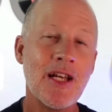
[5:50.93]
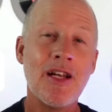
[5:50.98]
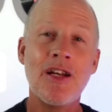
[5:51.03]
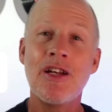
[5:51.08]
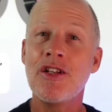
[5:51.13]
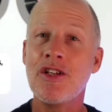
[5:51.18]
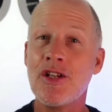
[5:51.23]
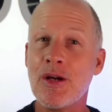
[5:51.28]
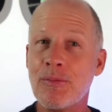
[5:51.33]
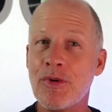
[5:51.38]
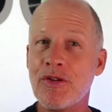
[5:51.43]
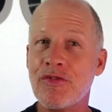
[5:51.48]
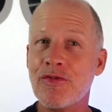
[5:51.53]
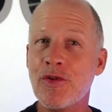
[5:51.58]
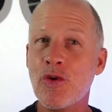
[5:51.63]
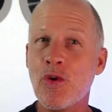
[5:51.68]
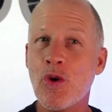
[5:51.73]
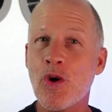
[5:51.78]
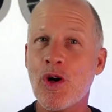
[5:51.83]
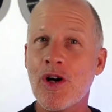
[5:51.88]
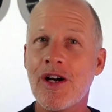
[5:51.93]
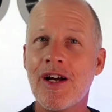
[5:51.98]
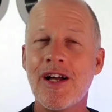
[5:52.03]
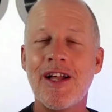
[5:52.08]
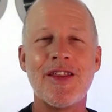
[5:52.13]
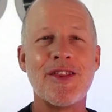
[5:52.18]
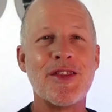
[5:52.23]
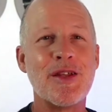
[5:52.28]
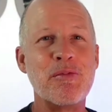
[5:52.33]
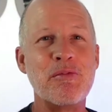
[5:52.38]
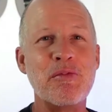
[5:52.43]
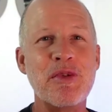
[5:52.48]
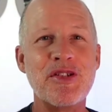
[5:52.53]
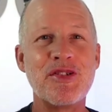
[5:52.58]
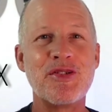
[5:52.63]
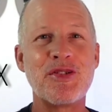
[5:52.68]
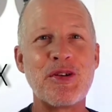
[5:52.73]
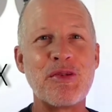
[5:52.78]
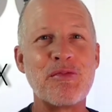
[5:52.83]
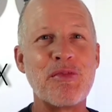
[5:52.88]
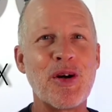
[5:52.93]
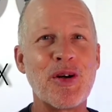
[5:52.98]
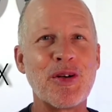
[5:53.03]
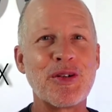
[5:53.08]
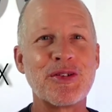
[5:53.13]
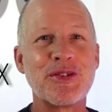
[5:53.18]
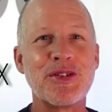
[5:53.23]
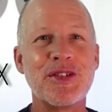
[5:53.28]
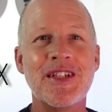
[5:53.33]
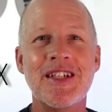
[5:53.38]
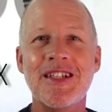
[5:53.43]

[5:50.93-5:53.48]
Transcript: Number 4, the mystery box,